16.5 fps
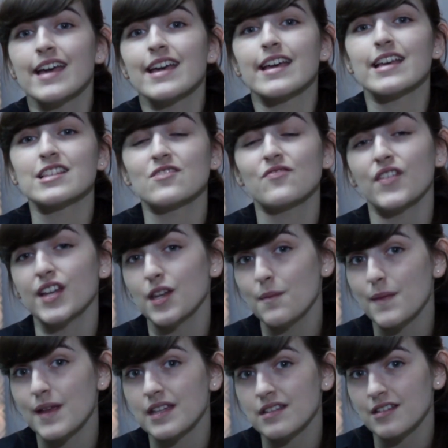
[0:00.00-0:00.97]
is
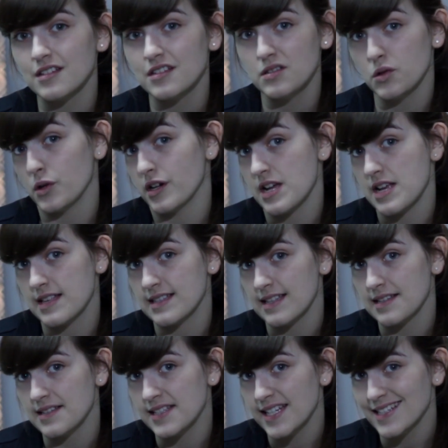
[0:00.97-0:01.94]
fundamental to our
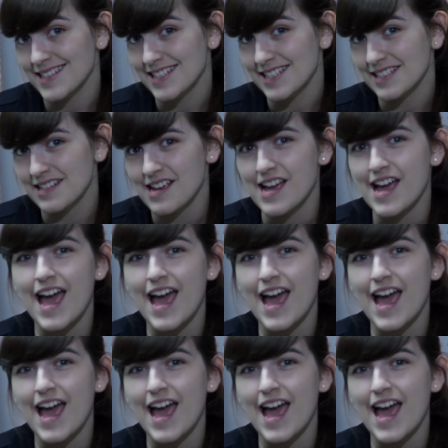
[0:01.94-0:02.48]
existence,